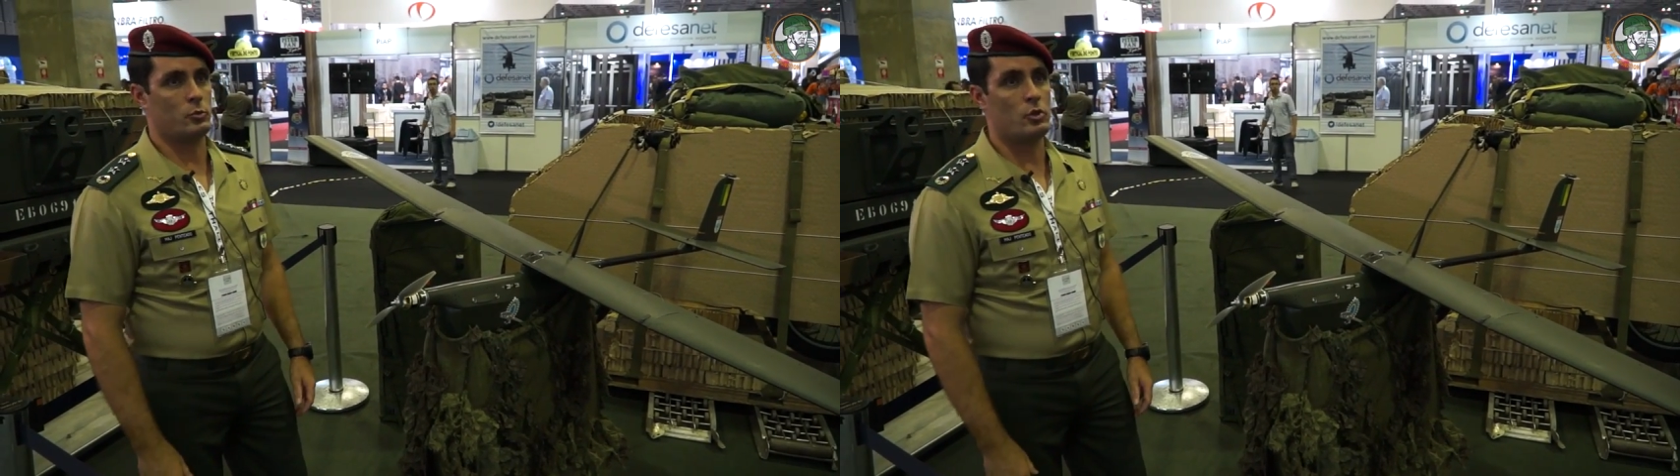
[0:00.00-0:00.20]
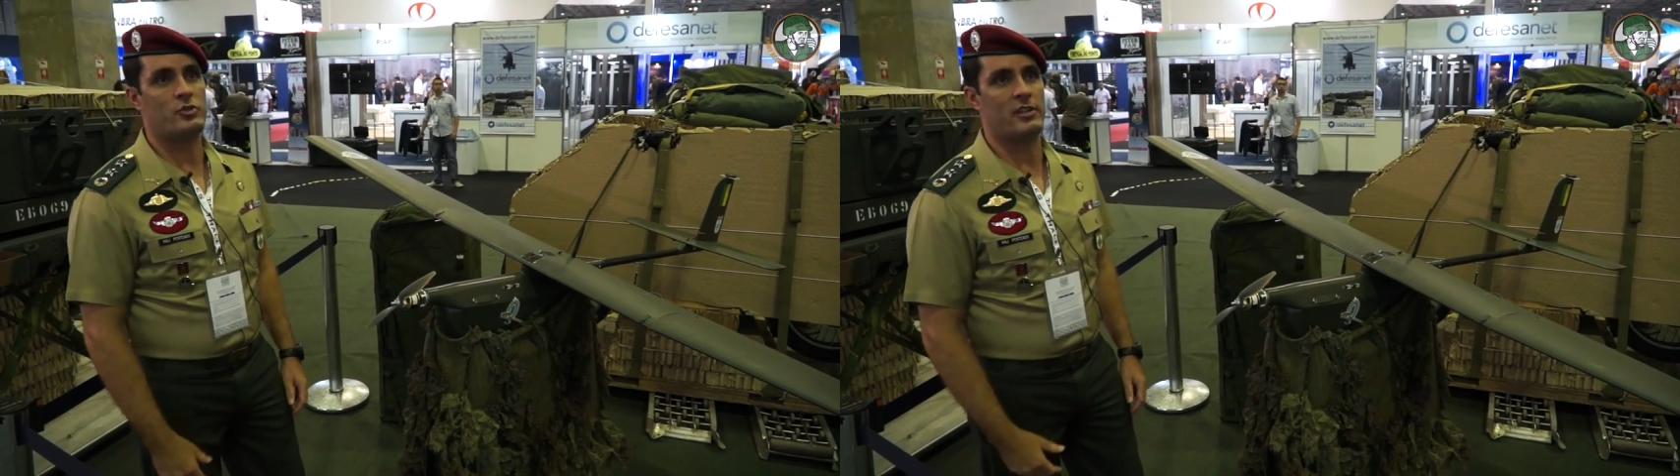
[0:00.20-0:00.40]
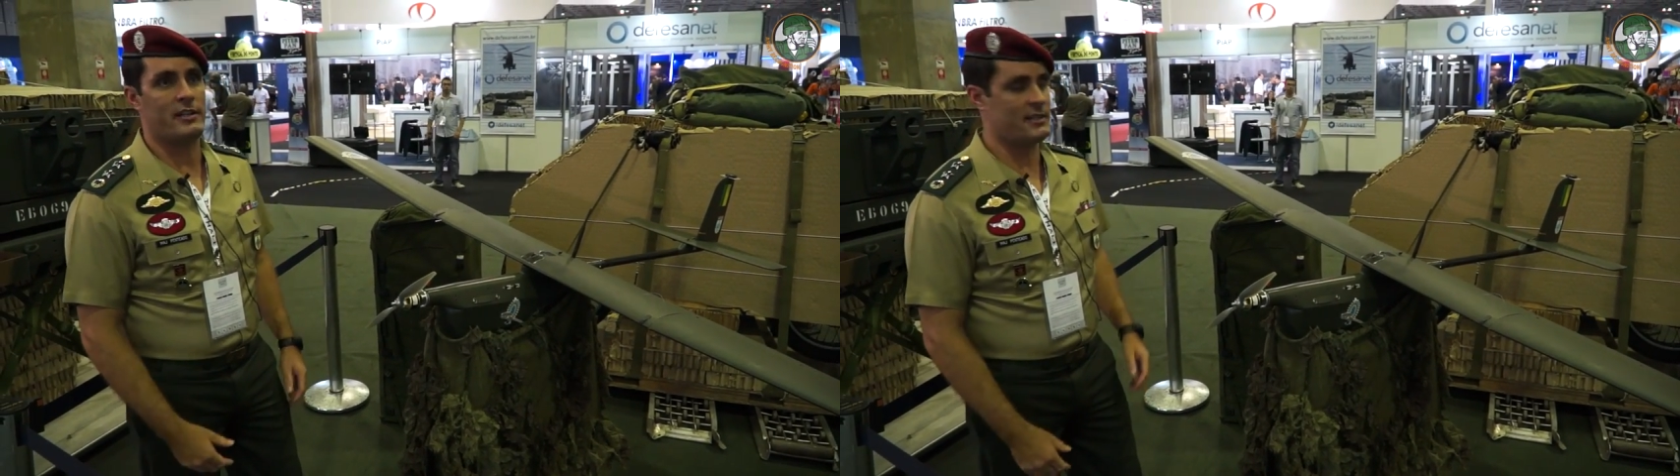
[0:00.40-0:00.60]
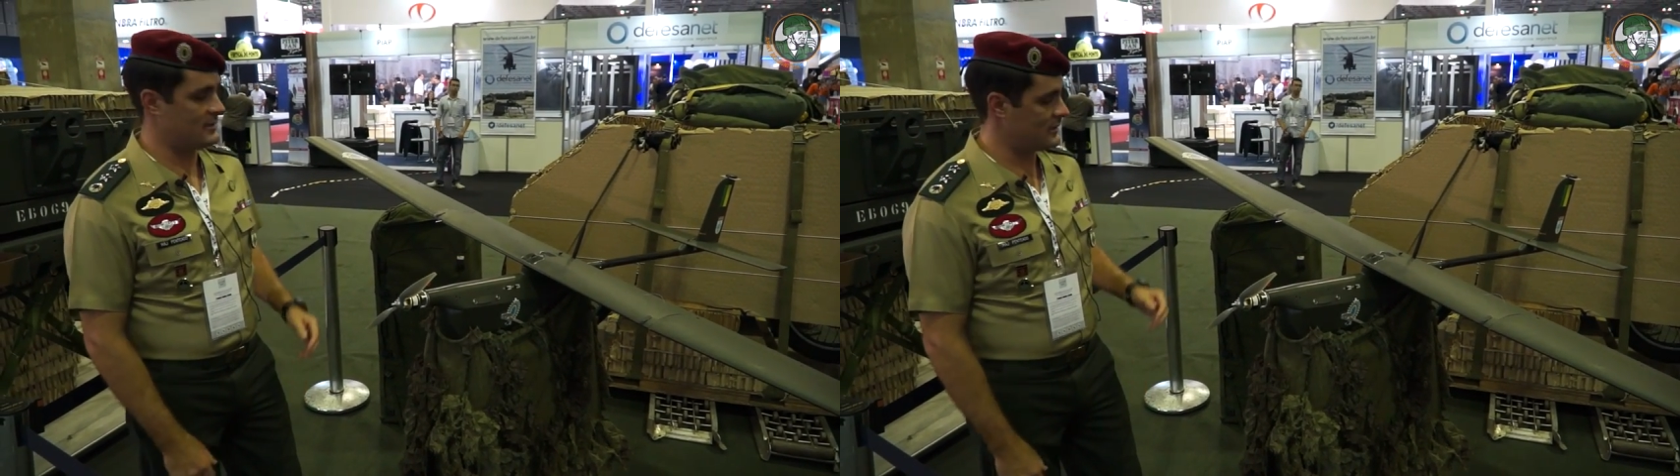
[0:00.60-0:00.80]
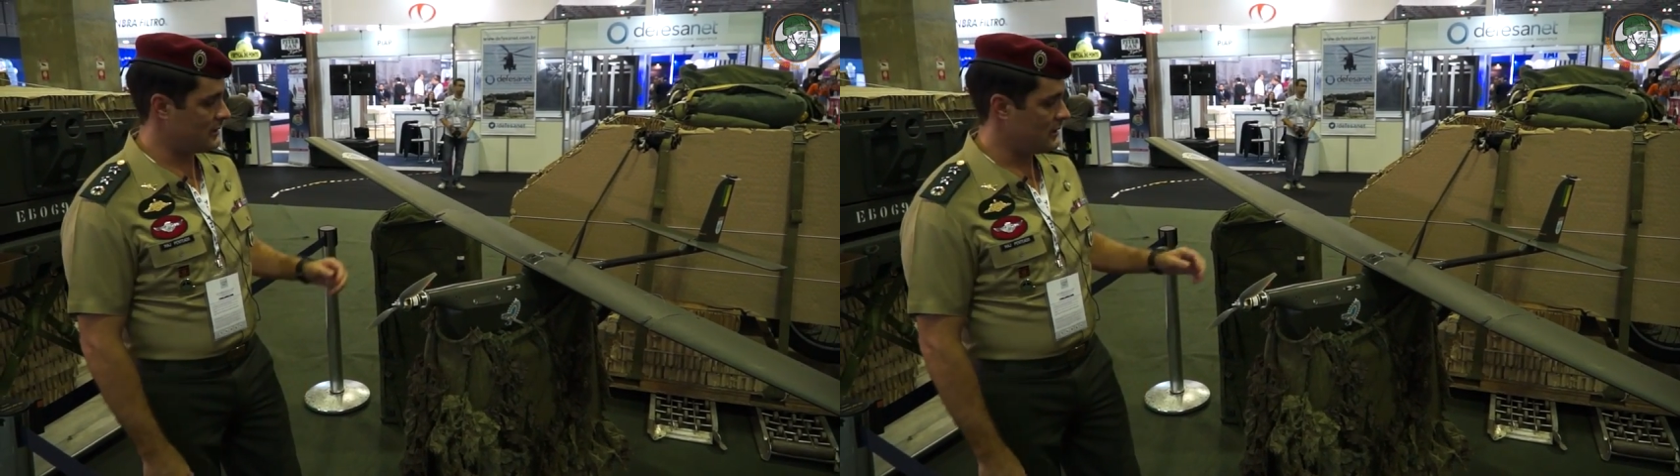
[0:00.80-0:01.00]

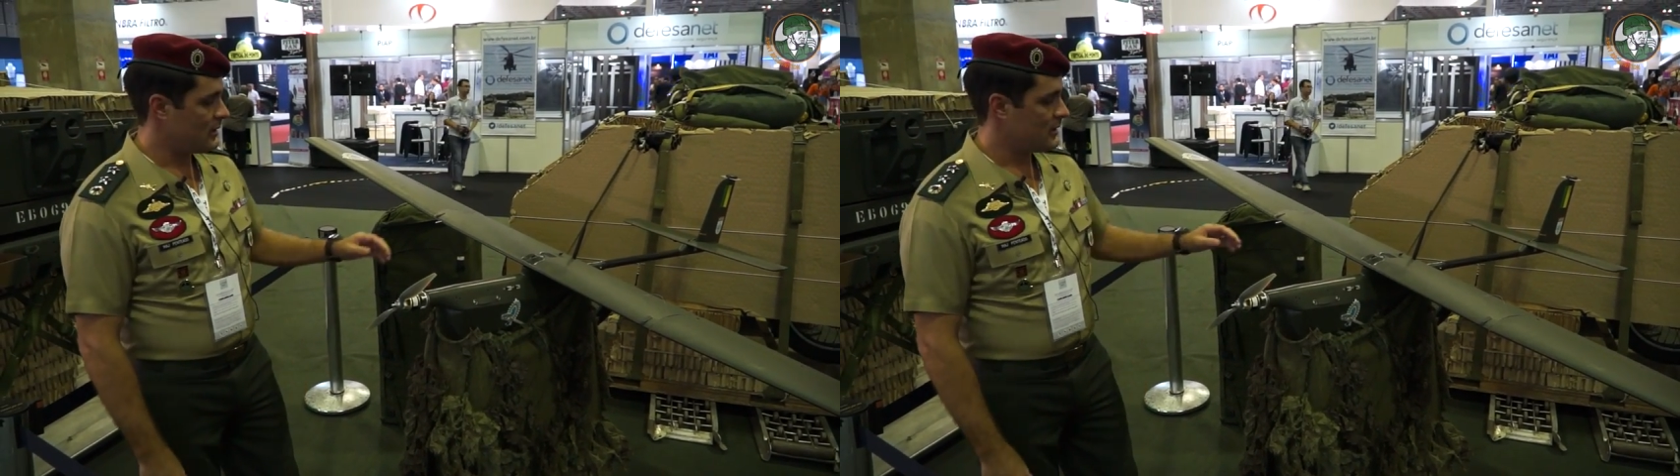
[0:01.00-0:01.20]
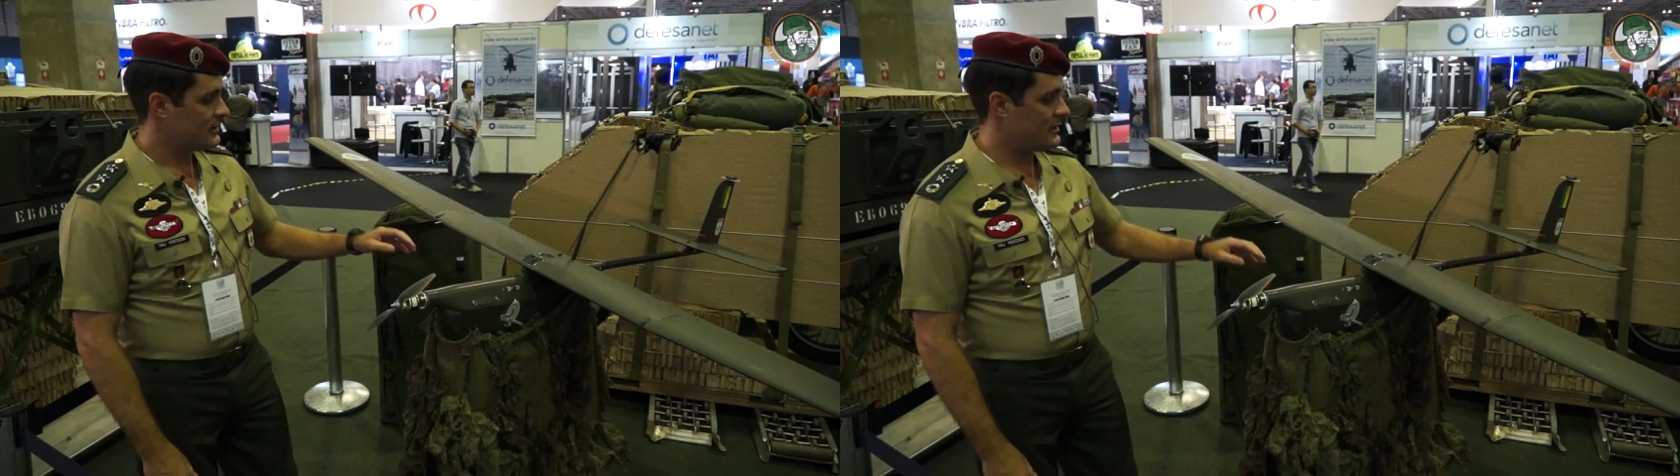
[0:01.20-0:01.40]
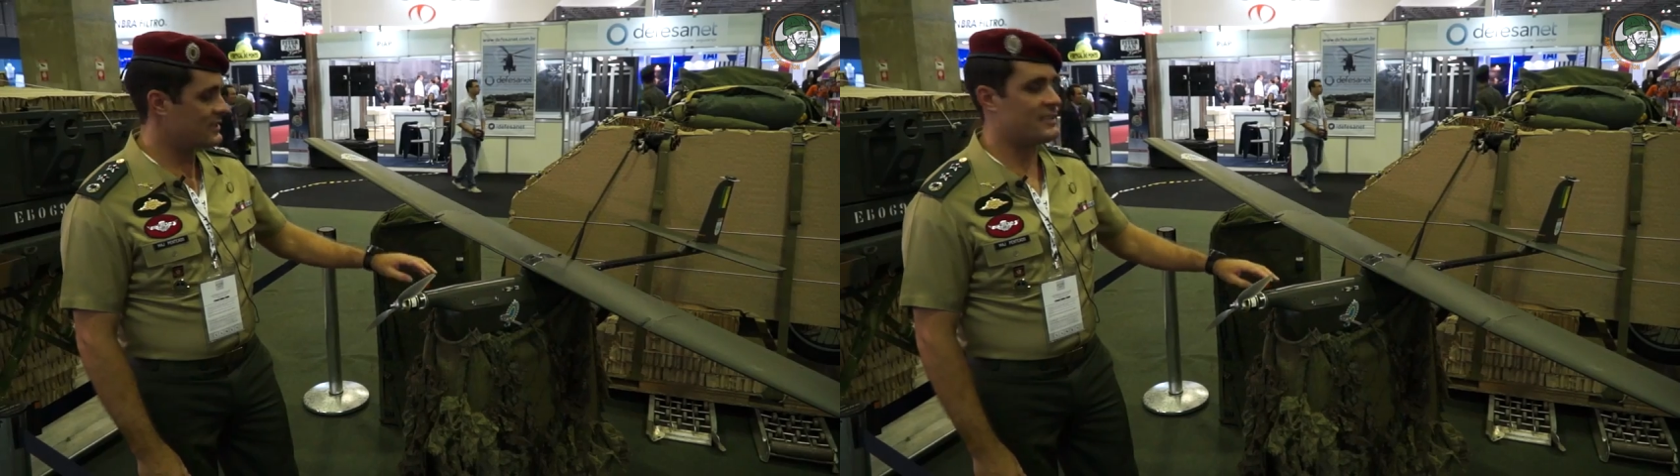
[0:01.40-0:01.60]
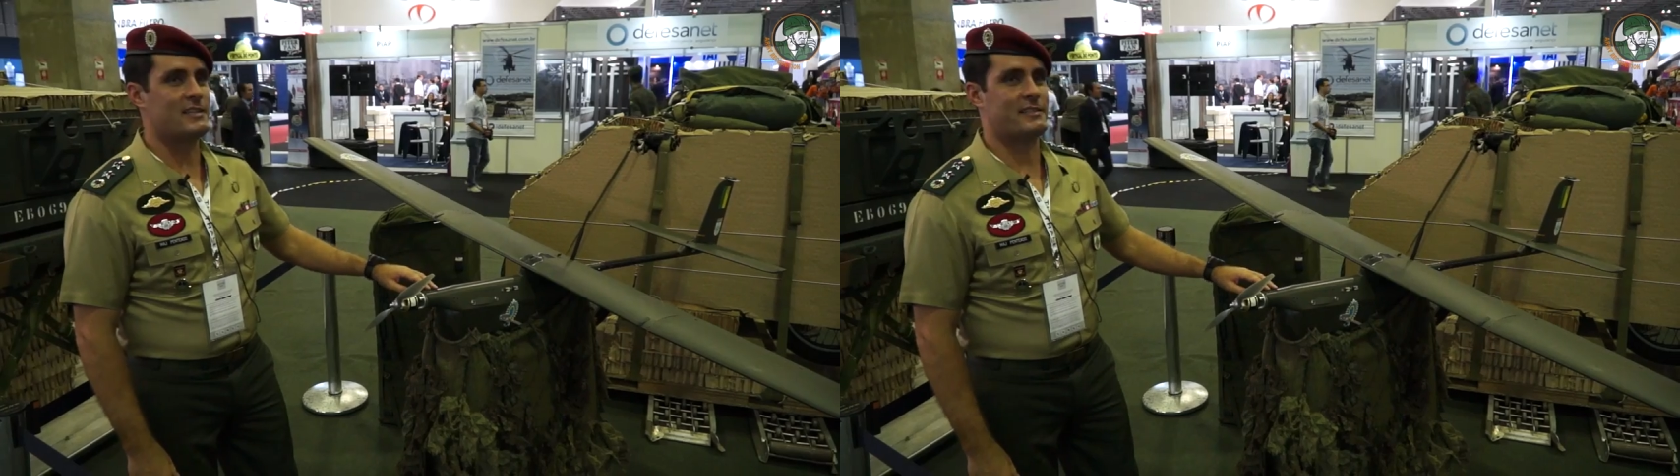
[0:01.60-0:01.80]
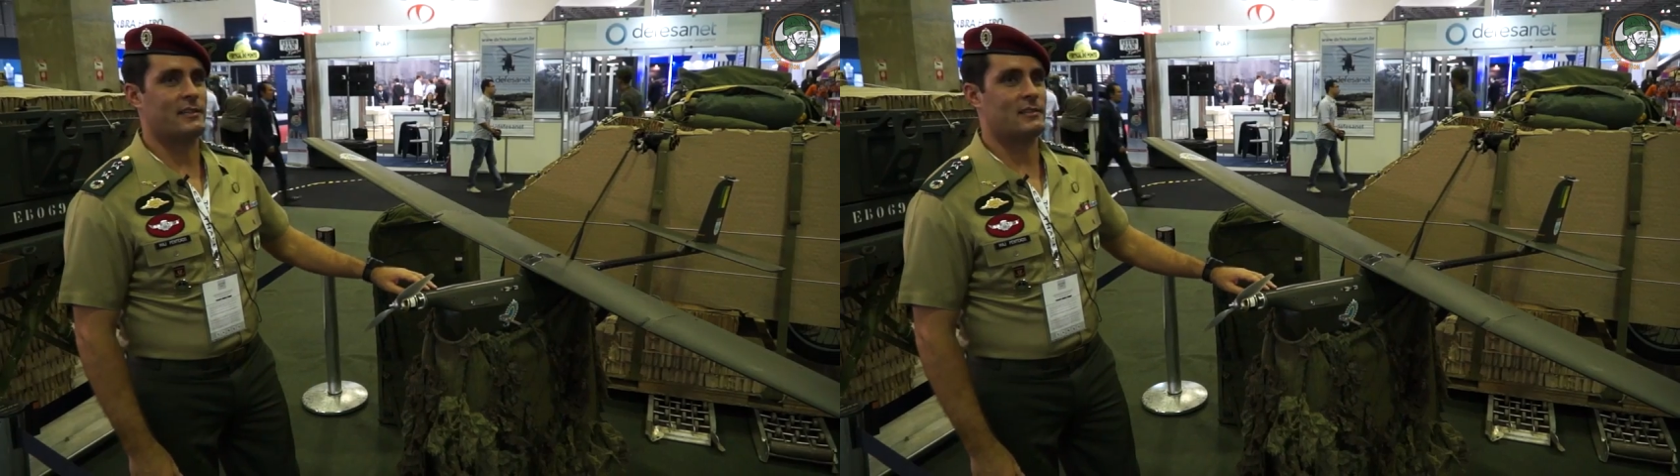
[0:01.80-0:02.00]
utilize this
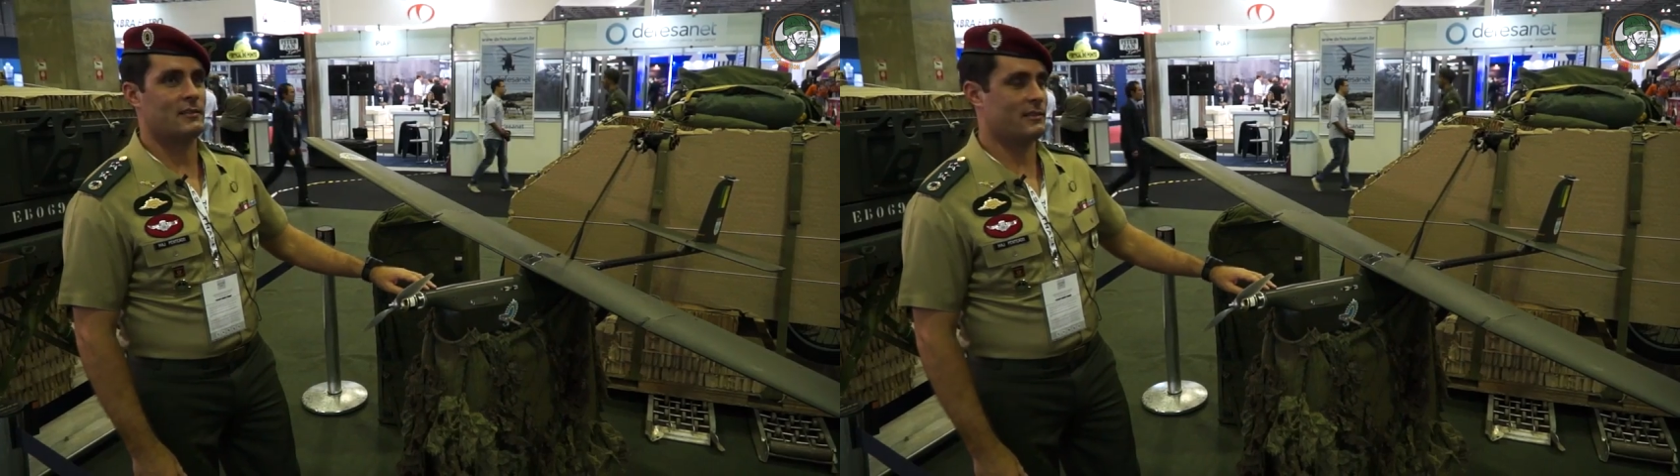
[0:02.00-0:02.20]
system.